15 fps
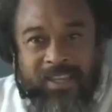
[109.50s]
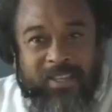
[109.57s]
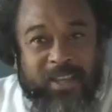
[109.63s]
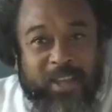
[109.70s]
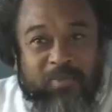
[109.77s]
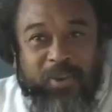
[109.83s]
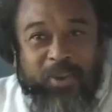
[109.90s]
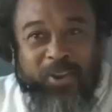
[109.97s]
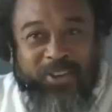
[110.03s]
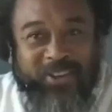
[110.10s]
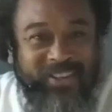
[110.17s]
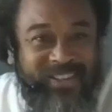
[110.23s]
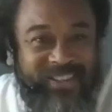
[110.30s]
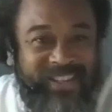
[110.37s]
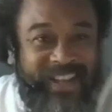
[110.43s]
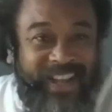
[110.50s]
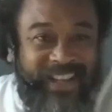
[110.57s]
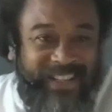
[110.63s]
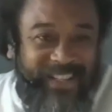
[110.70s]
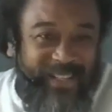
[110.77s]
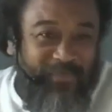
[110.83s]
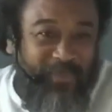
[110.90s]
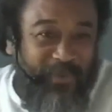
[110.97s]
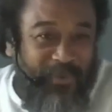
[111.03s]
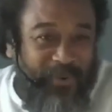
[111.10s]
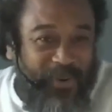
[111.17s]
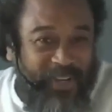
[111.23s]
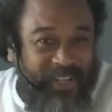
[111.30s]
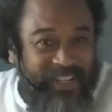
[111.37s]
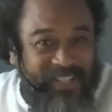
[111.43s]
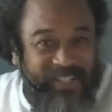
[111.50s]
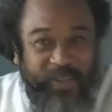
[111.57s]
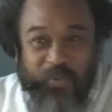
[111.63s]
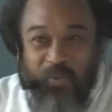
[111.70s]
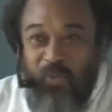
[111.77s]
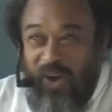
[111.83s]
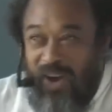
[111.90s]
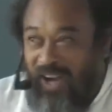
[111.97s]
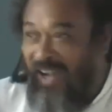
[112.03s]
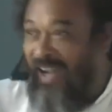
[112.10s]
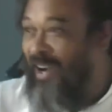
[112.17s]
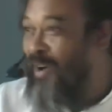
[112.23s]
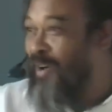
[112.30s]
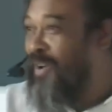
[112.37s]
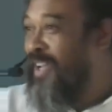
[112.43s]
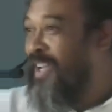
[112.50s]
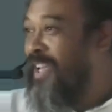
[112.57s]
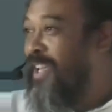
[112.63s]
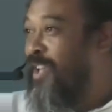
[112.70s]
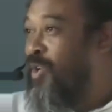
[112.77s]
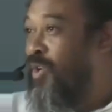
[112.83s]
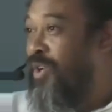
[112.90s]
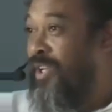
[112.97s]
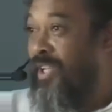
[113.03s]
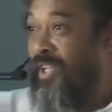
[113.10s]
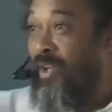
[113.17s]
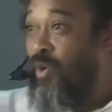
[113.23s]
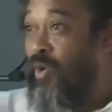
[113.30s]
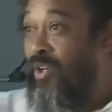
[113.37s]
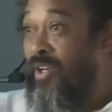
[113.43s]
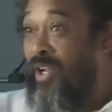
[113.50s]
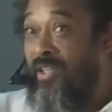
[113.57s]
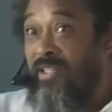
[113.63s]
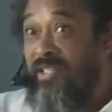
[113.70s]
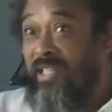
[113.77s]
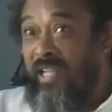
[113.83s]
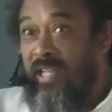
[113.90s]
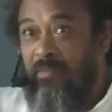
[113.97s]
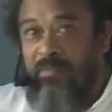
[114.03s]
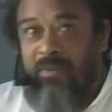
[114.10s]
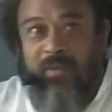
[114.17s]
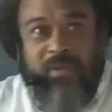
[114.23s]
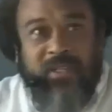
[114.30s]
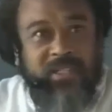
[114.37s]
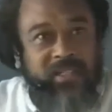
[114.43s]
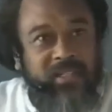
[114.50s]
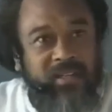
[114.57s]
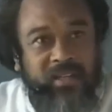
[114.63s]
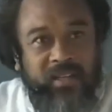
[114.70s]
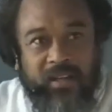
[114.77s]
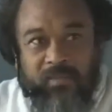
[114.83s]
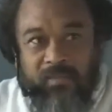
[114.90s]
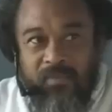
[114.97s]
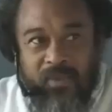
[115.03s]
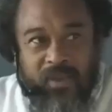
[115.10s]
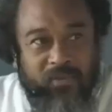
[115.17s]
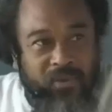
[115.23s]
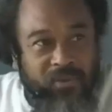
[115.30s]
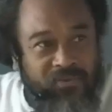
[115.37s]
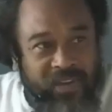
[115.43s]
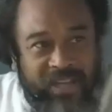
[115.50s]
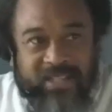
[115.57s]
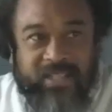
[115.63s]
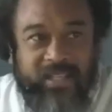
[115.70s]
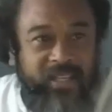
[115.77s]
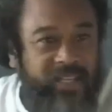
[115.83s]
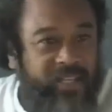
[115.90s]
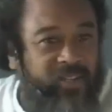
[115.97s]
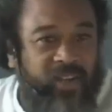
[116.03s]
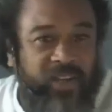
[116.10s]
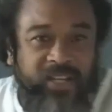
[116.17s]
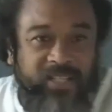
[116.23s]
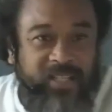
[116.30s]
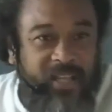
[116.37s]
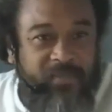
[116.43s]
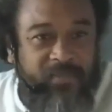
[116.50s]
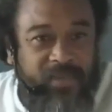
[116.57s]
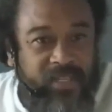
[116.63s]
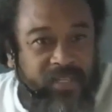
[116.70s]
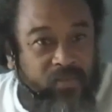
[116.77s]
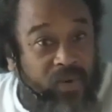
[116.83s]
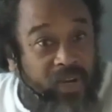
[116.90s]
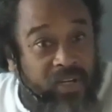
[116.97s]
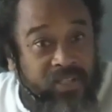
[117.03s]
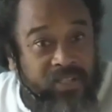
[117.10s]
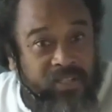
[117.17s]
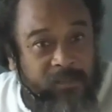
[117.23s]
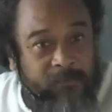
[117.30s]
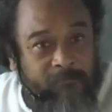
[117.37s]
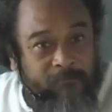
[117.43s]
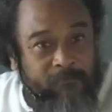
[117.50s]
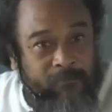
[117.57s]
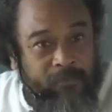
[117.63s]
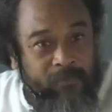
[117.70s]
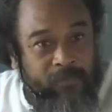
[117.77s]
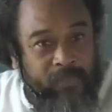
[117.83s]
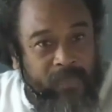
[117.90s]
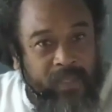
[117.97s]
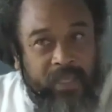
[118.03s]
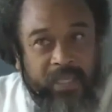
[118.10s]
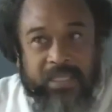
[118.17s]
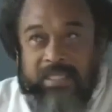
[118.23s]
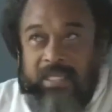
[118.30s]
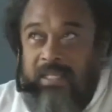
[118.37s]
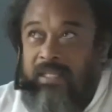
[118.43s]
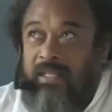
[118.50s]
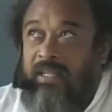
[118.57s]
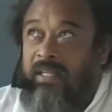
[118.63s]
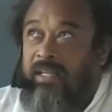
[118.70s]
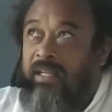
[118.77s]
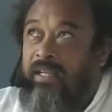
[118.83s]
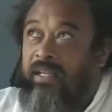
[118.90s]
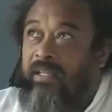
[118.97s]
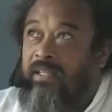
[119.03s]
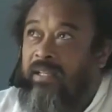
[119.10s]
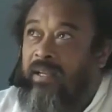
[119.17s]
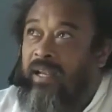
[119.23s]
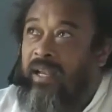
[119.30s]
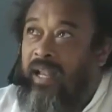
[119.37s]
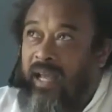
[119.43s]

He had never heard anything like this before. He said, wow. He could not sleep. He was reflecting on it all the time, these words. He said, the